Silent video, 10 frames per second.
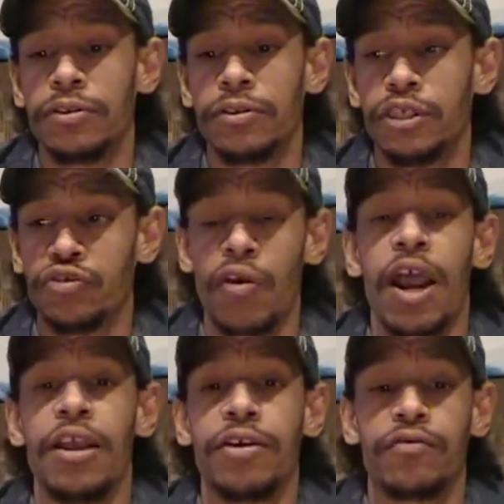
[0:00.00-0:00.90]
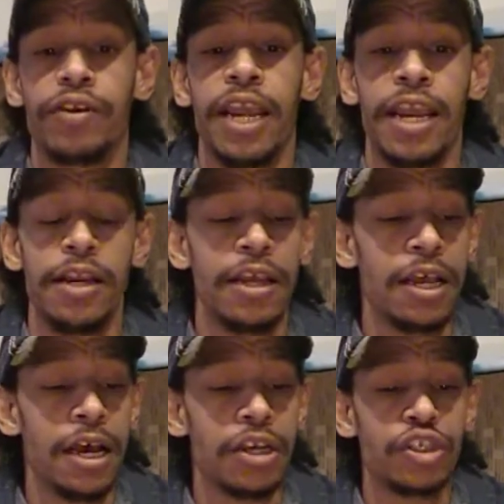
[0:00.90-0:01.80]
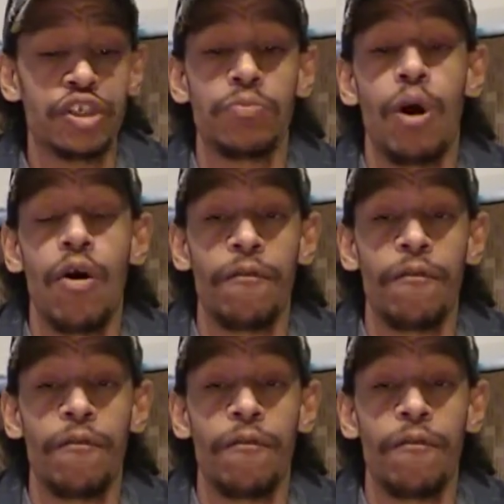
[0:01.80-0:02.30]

to try to create a small